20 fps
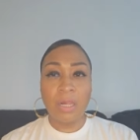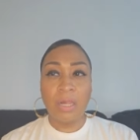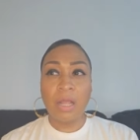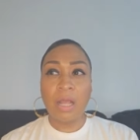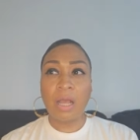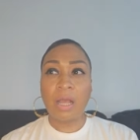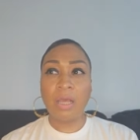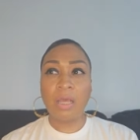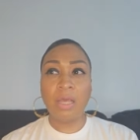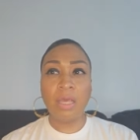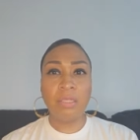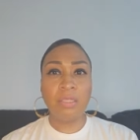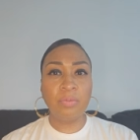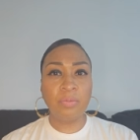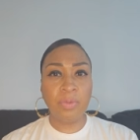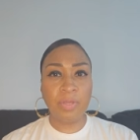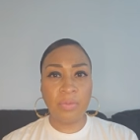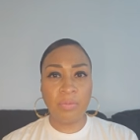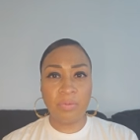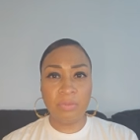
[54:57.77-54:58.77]
I hate the
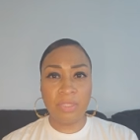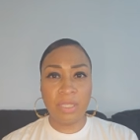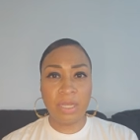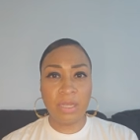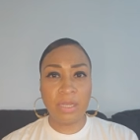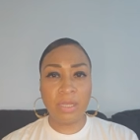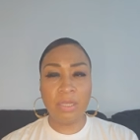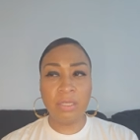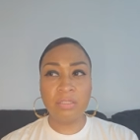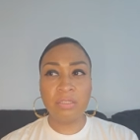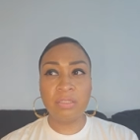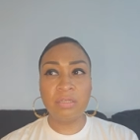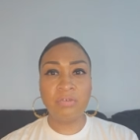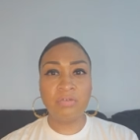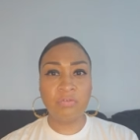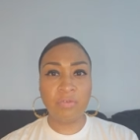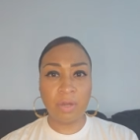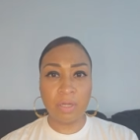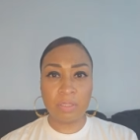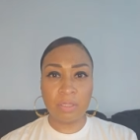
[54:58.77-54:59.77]
people that is in a
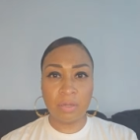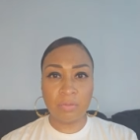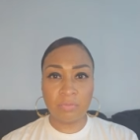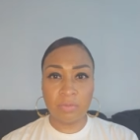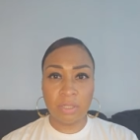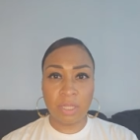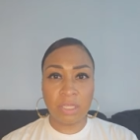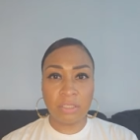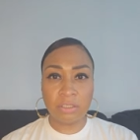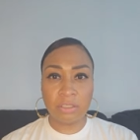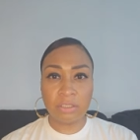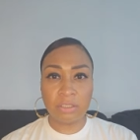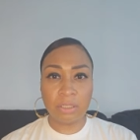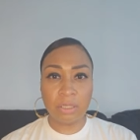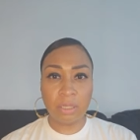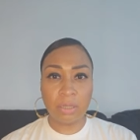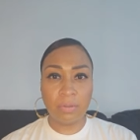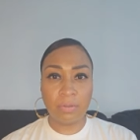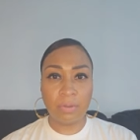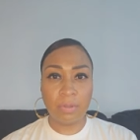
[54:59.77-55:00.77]
fucked up
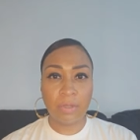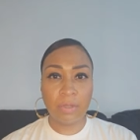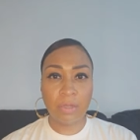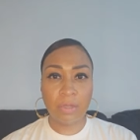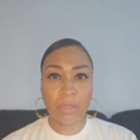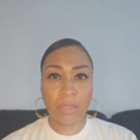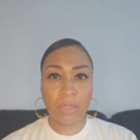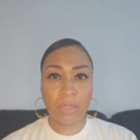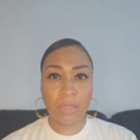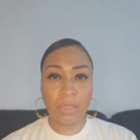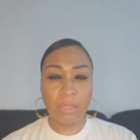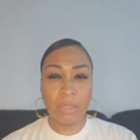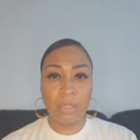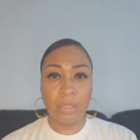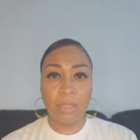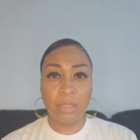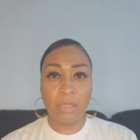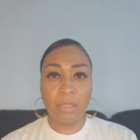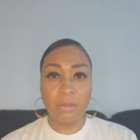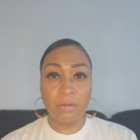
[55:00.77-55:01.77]
relationship,
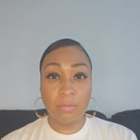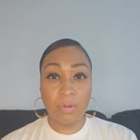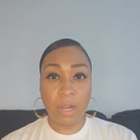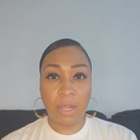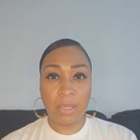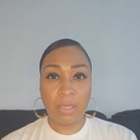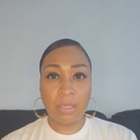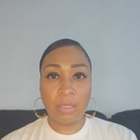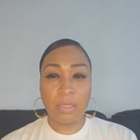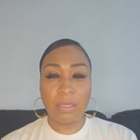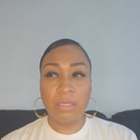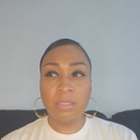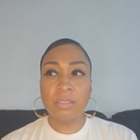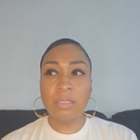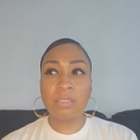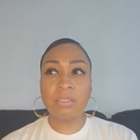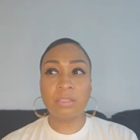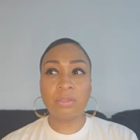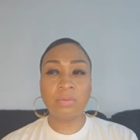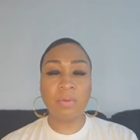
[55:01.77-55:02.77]
right?
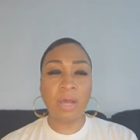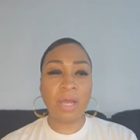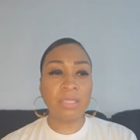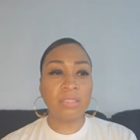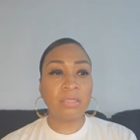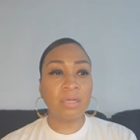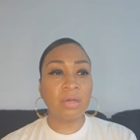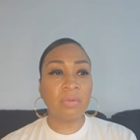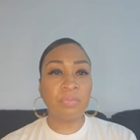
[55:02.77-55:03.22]
This is why I tell